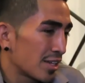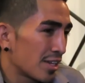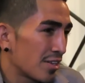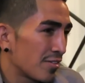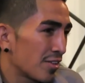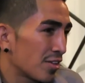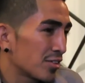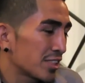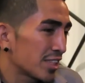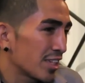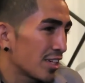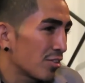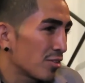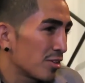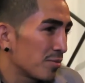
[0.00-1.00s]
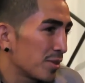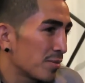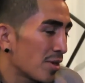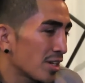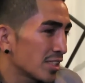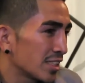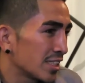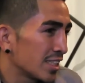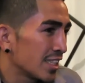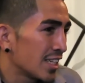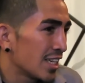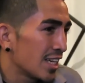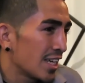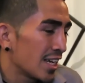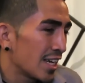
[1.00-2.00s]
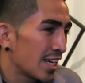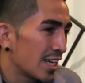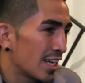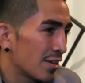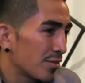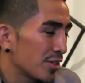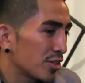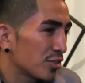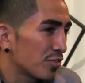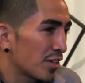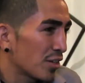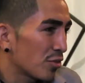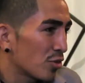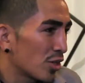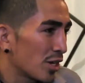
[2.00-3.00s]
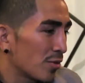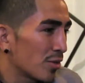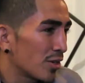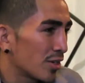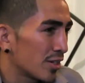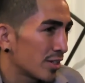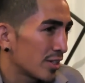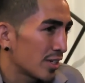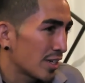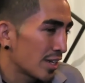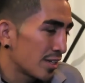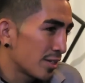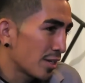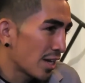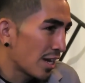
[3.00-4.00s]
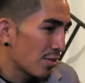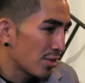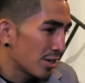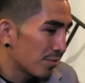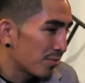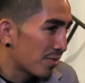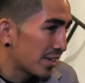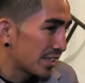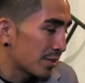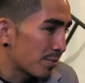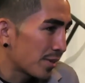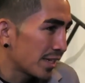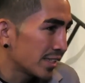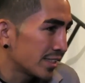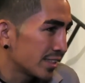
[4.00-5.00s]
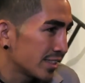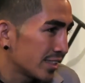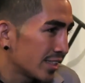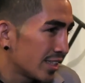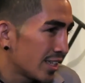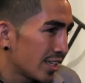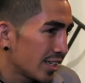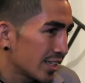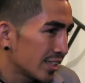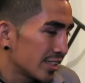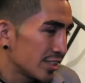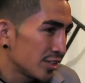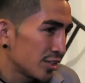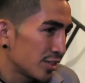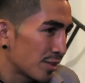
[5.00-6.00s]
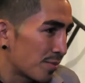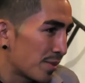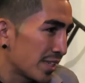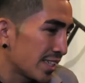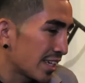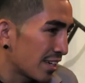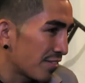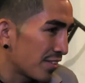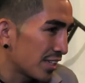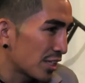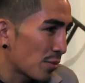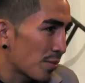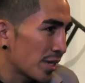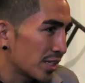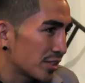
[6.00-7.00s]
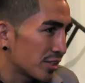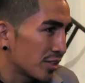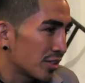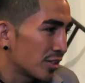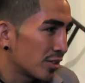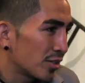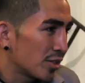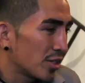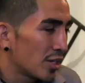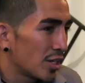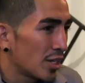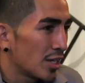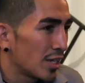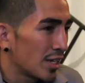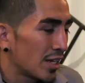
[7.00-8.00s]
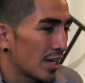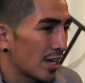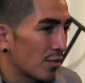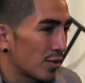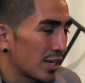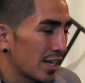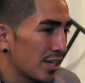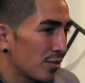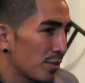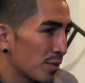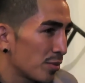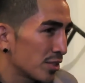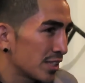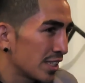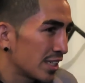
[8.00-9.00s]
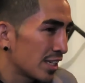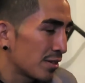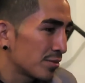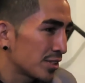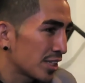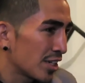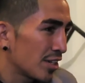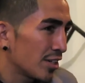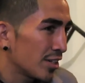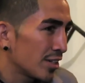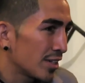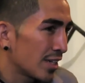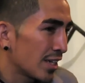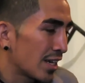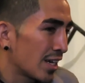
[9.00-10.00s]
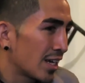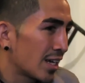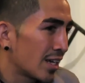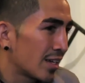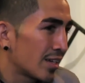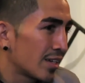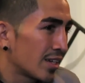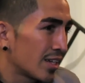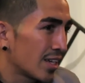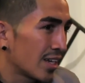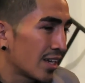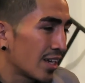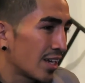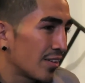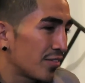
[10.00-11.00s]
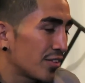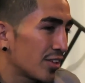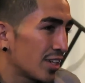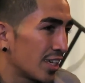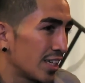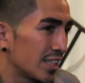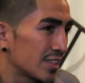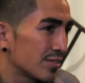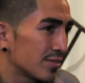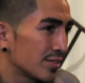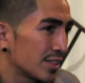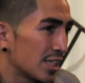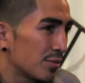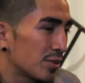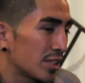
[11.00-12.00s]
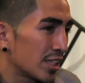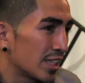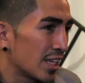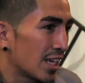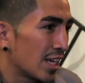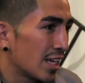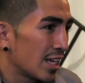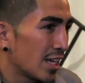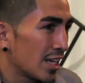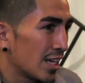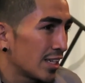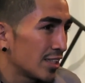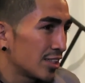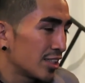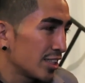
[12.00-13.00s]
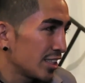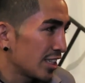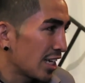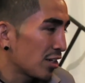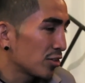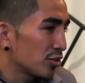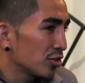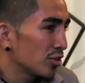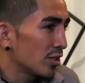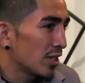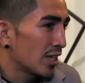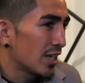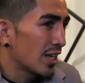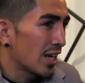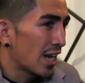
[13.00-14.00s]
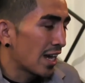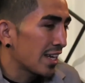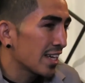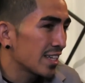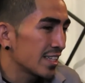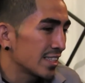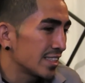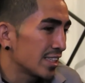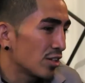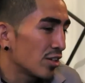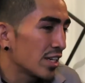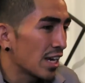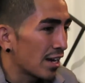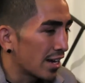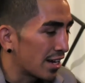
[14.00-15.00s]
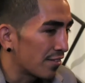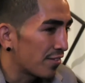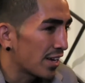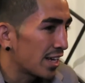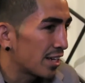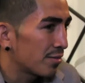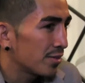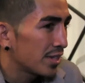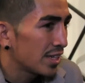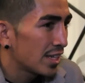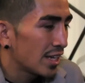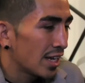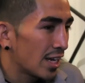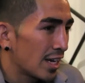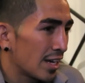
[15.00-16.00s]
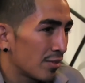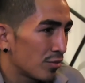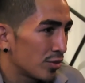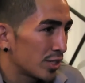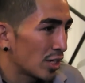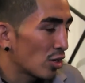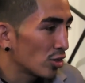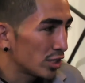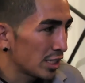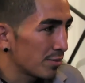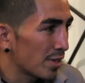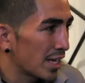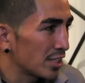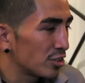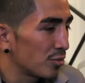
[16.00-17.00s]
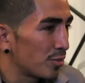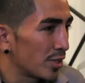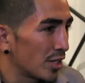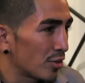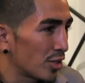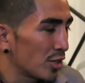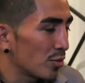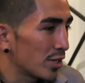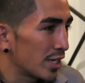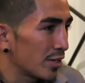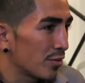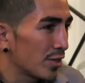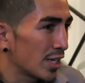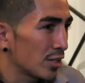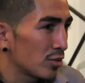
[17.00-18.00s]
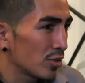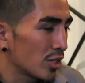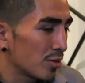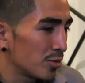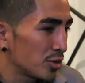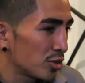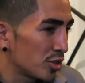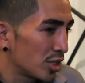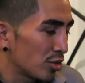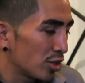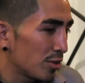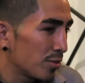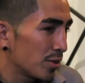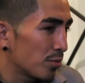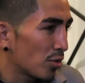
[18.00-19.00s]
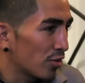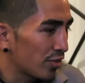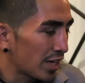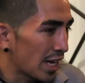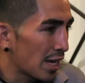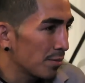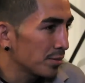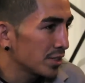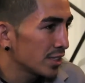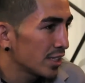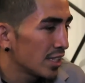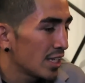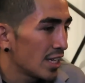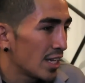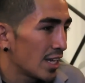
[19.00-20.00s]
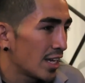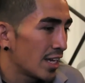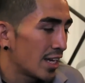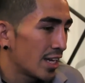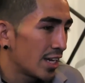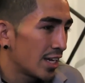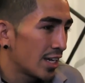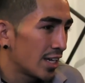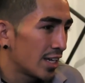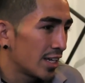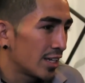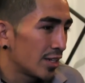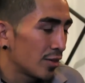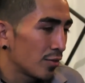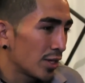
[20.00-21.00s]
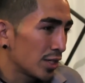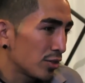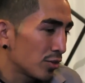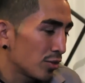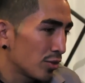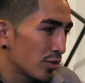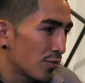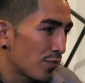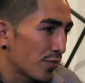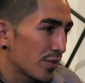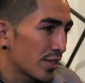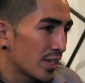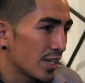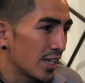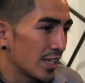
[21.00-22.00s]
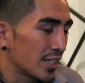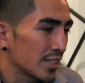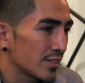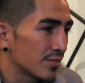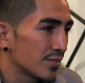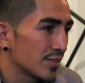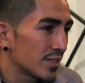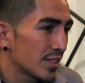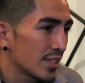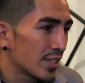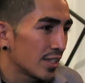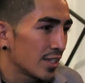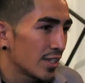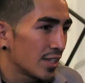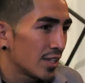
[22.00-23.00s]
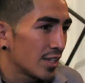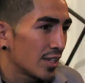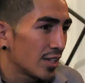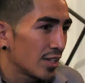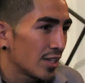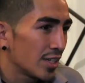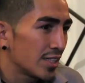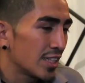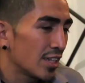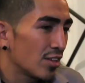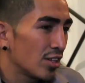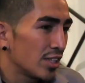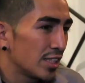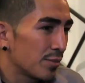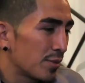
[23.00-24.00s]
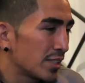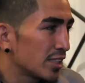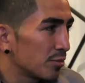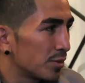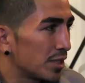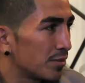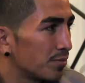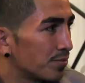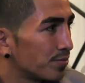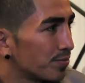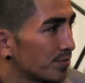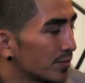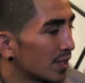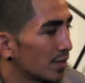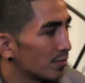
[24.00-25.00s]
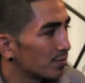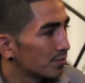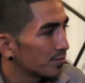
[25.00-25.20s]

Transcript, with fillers: if I was scared, I wouldn't be boxing. And I'm here to fight whoever. Uh, and I want to fight the best the best gotta fight the best. So uh, when I hear people saying I'm scared, uh, I feel like that's because there's nothing I could do. Uh, I can't just say, oh yeah, I'm gonna fight him. I, the whole team has to be agree with it. We have to come to an agreement, both camps, and we have to like. It not only depends on me. Yeah.